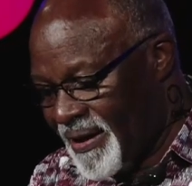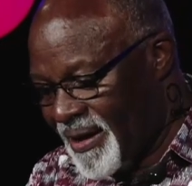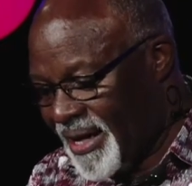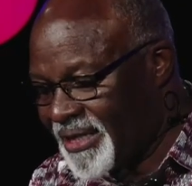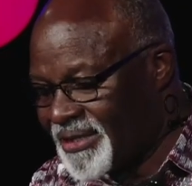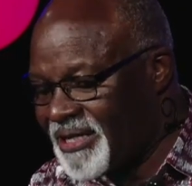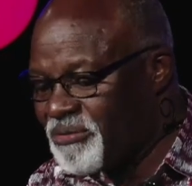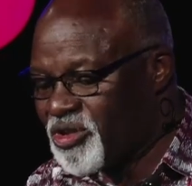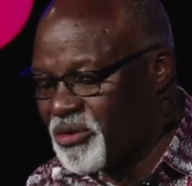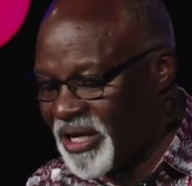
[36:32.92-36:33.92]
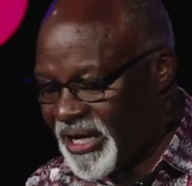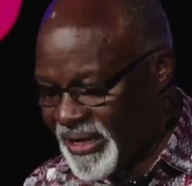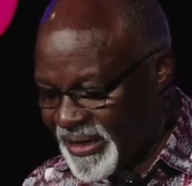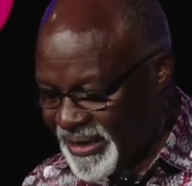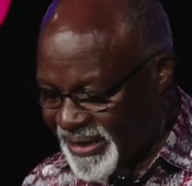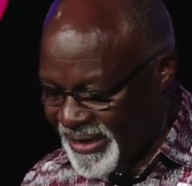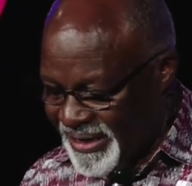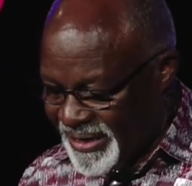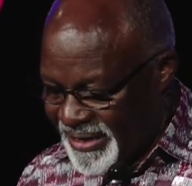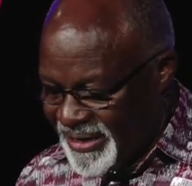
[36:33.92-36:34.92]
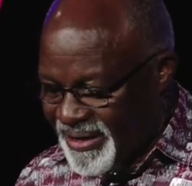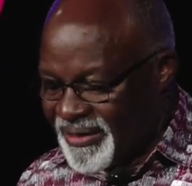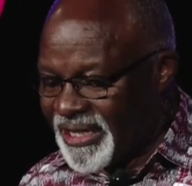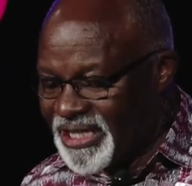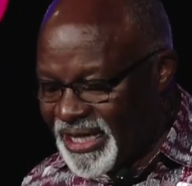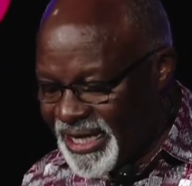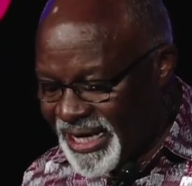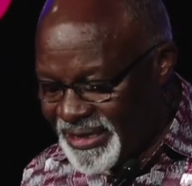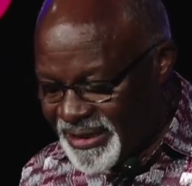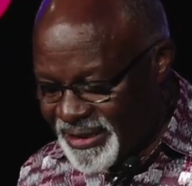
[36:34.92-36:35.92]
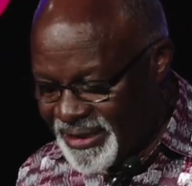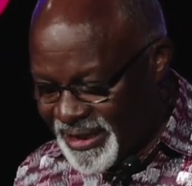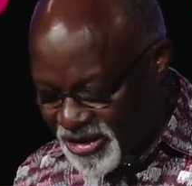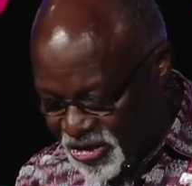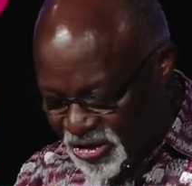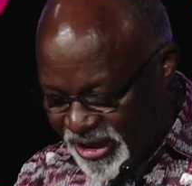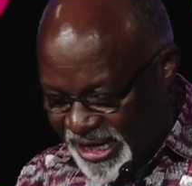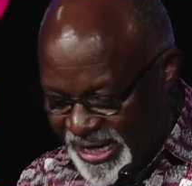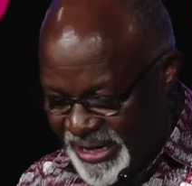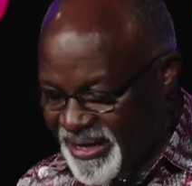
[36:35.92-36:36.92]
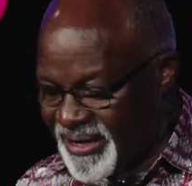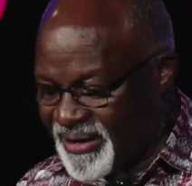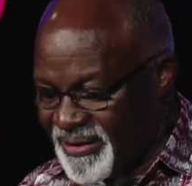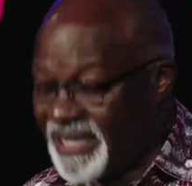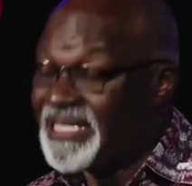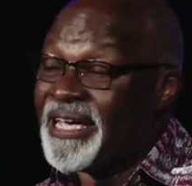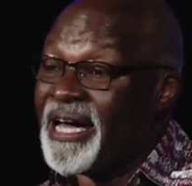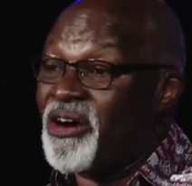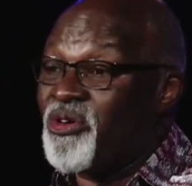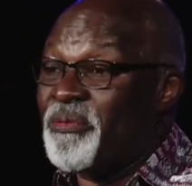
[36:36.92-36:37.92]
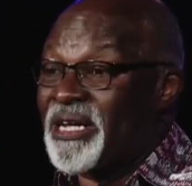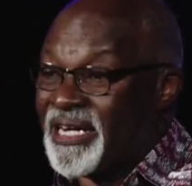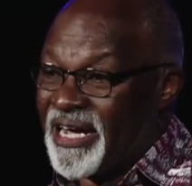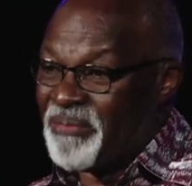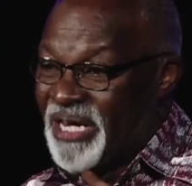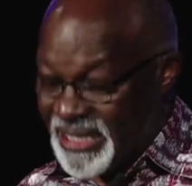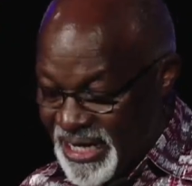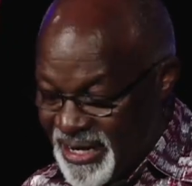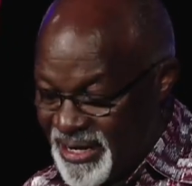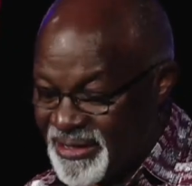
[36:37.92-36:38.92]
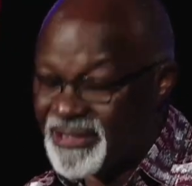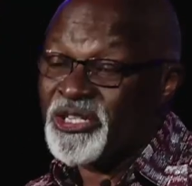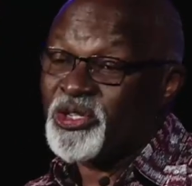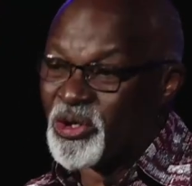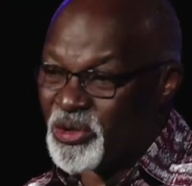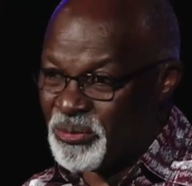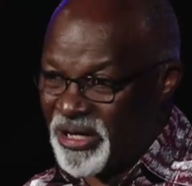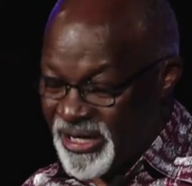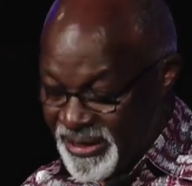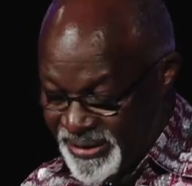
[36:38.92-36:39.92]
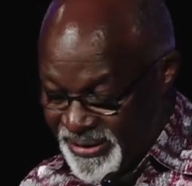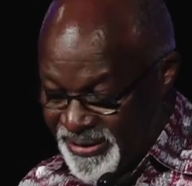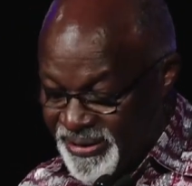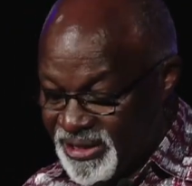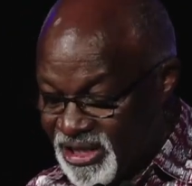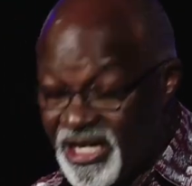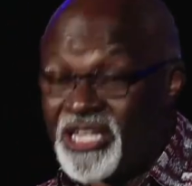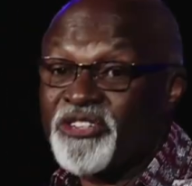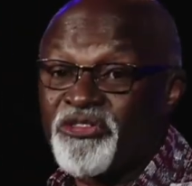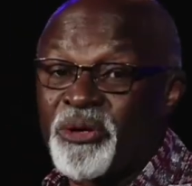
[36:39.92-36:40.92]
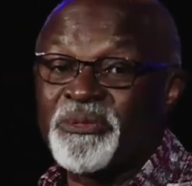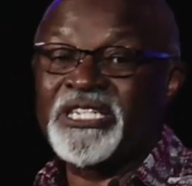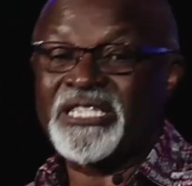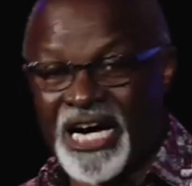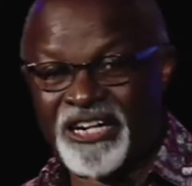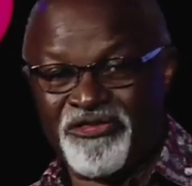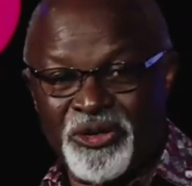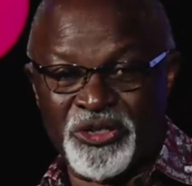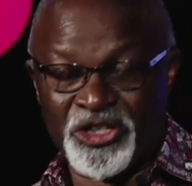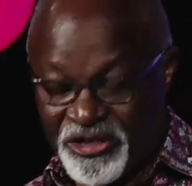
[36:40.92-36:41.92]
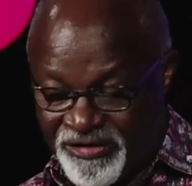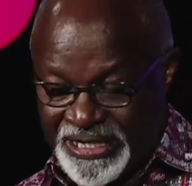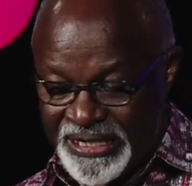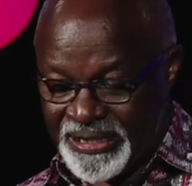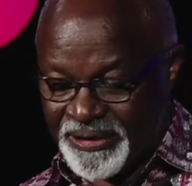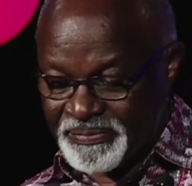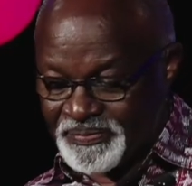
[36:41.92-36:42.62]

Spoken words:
And it seems to me the genius is in a story that a young woman that I met here told me. She is from Stanford University.